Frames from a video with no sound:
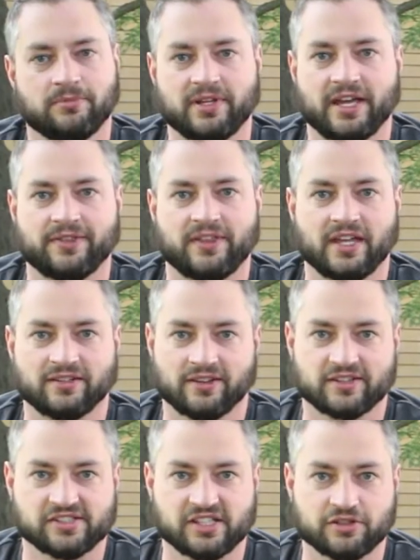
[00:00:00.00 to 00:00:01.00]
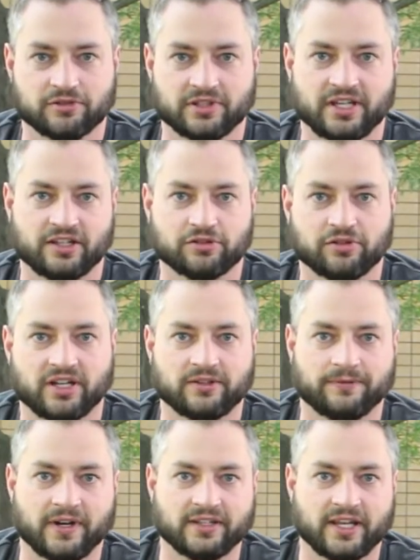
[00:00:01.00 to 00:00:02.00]
to be at the end of the century, and try to
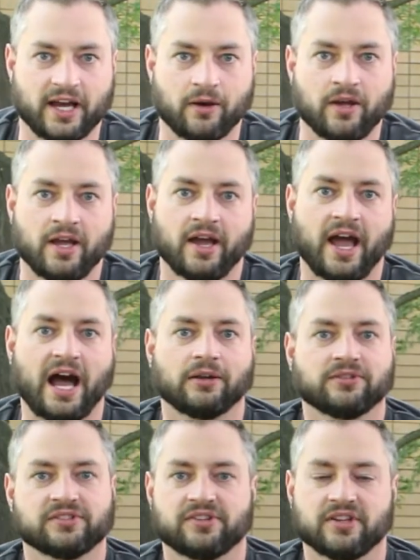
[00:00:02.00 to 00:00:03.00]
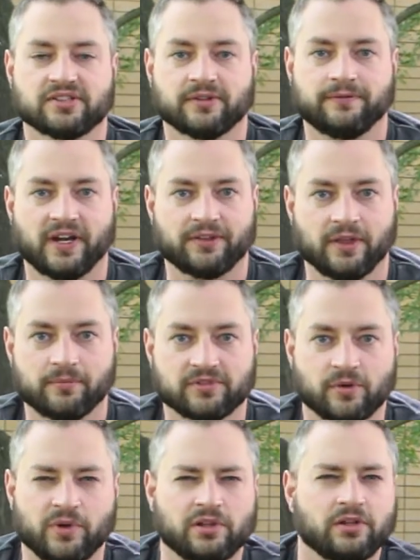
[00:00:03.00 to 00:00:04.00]
find out how does this affect them.
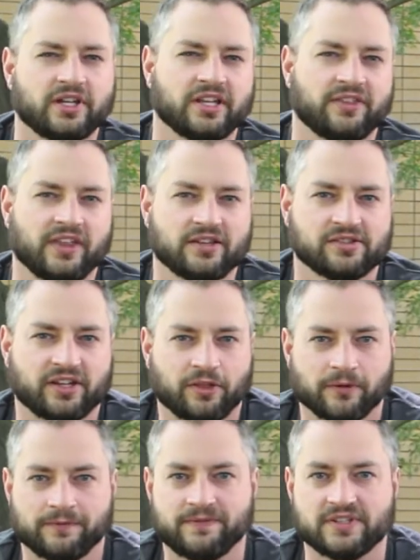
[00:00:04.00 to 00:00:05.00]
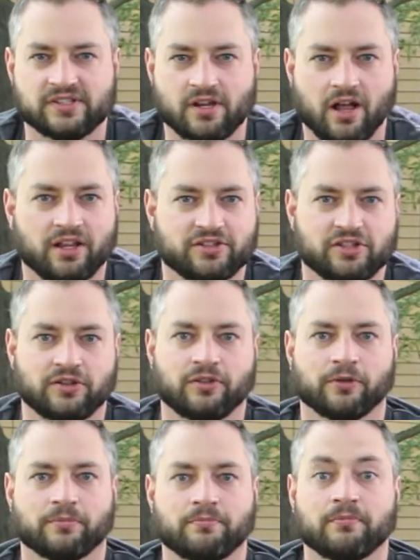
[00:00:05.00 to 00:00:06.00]
So we look at things like their physiology,
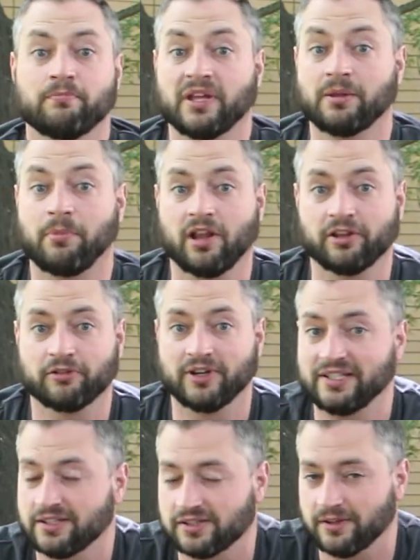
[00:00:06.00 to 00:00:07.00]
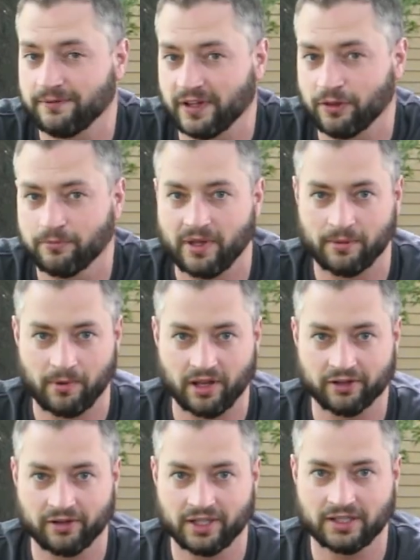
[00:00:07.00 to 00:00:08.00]
their metabolic rate. Does it affect their
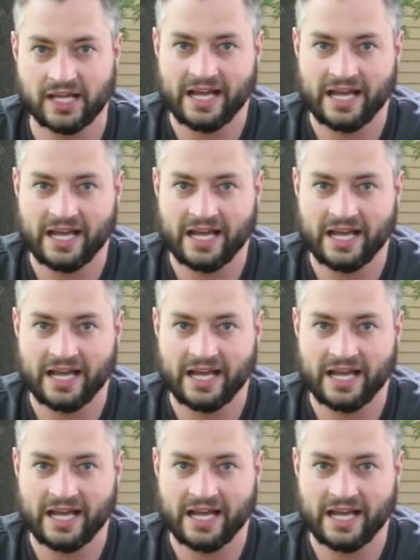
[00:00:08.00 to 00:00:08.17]
metabolic rate?